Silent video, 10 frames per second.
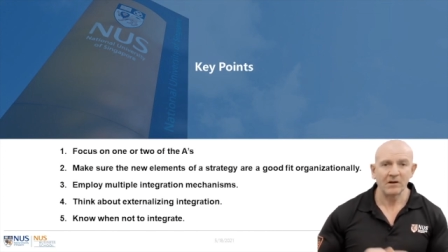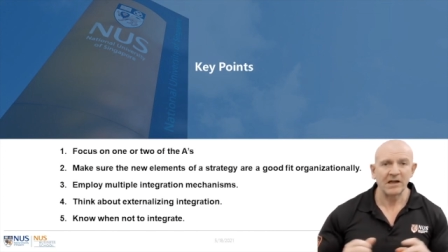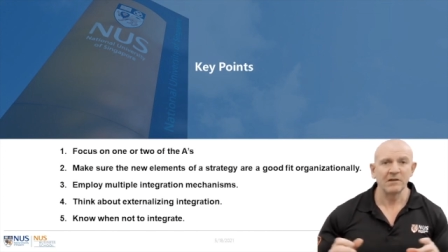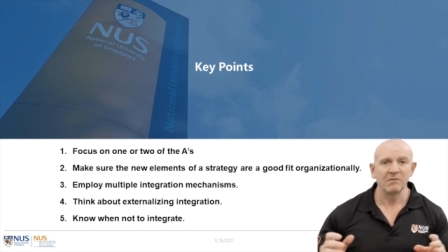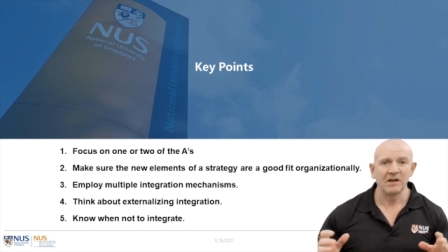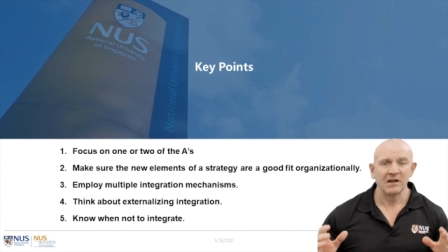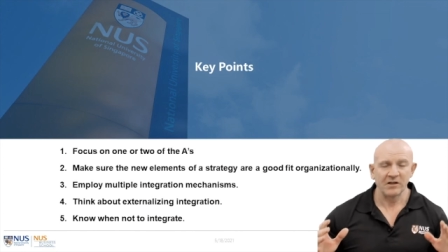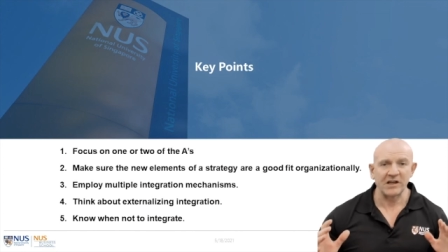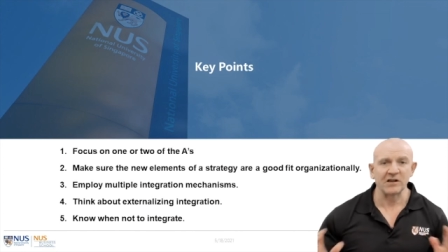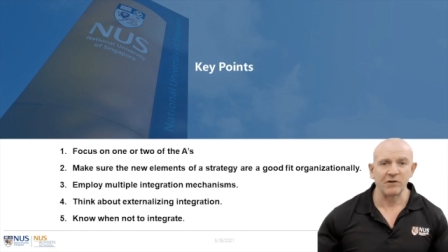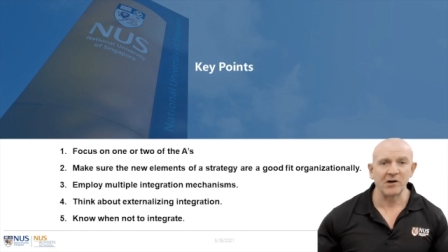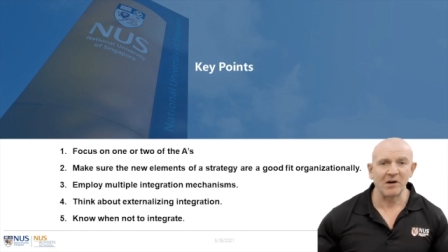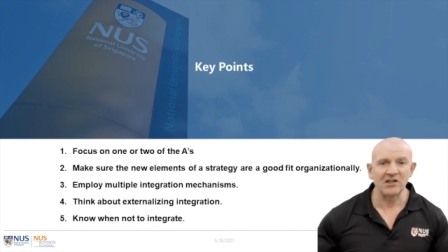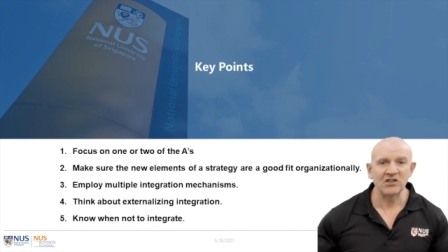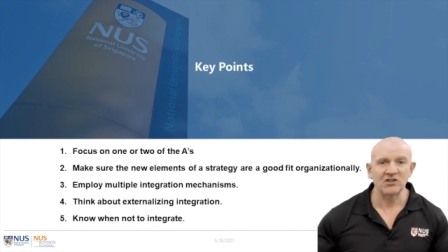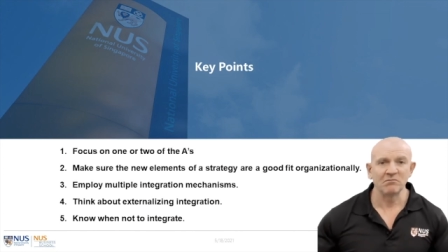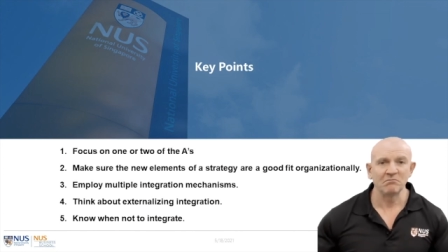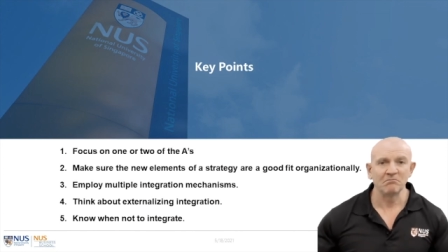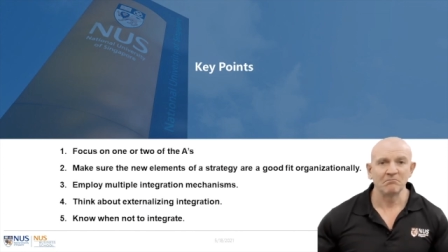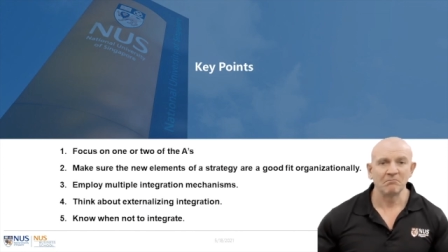Okay, thank you very much.
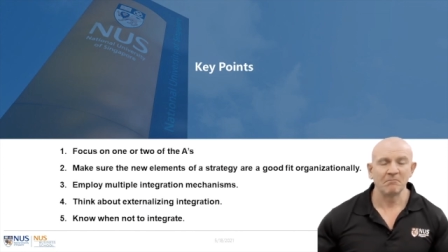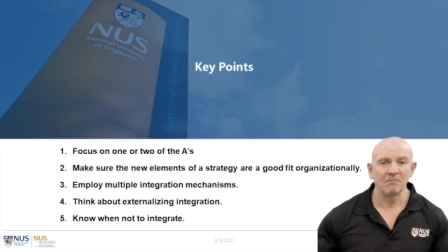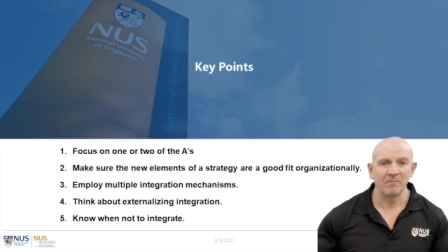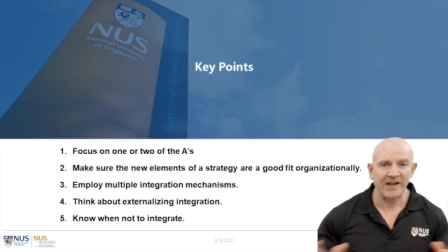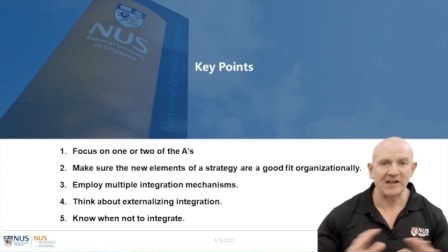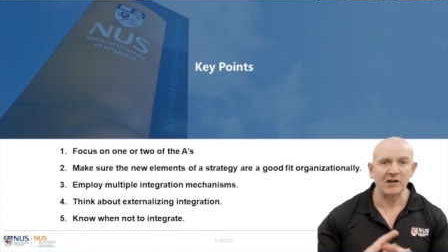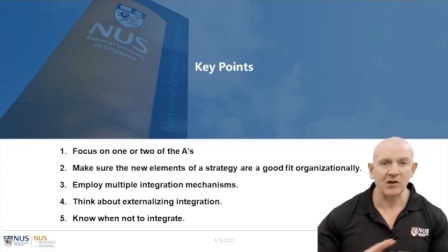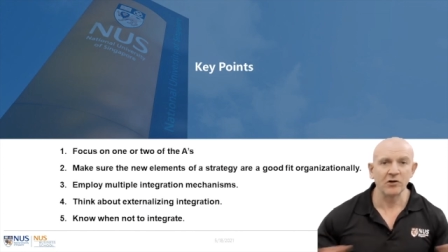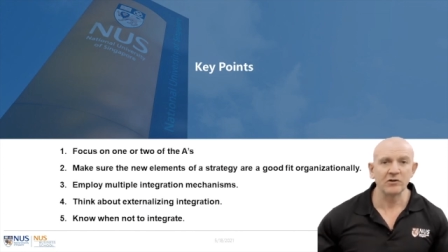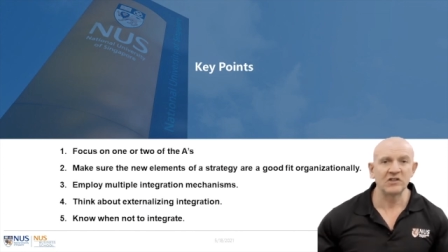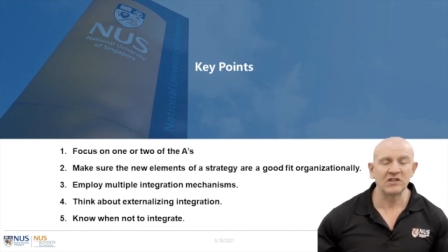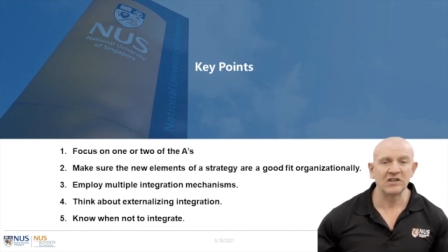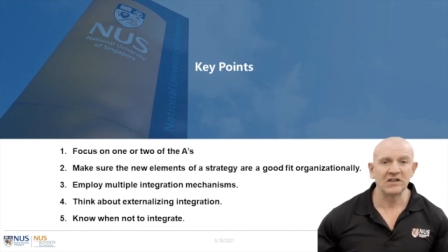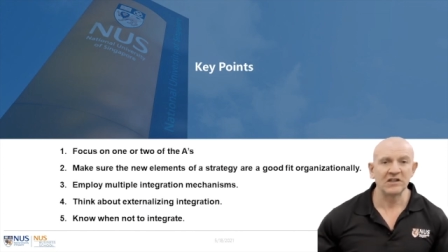That concludes